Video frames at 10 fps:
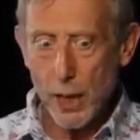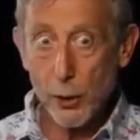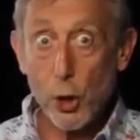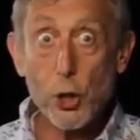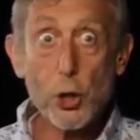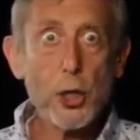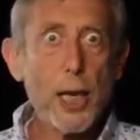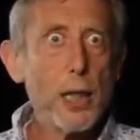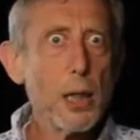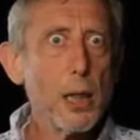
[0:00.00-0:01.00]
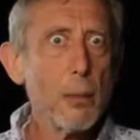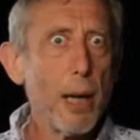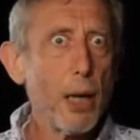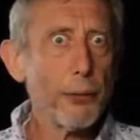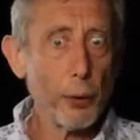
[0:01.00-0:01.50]
just in the
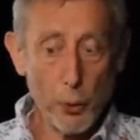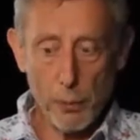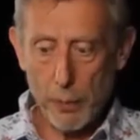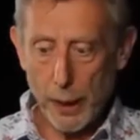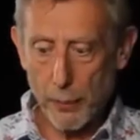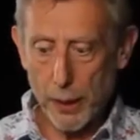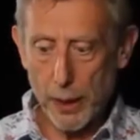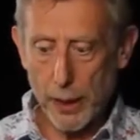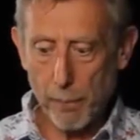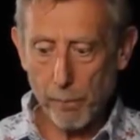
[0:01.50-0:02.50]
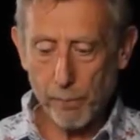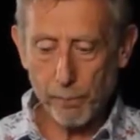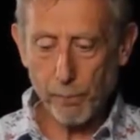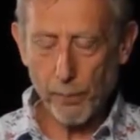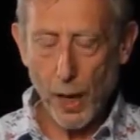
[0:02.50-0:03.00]
bathroom and I was
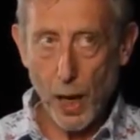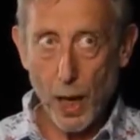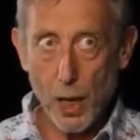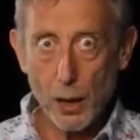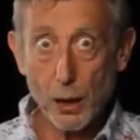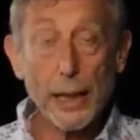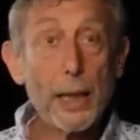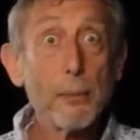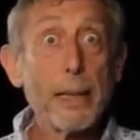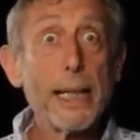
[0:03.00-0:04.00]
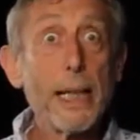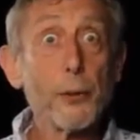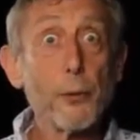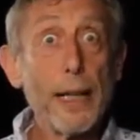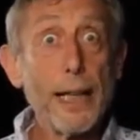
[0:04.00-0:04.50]
cleaning my
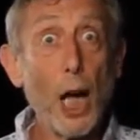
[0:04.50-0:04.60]
teeth really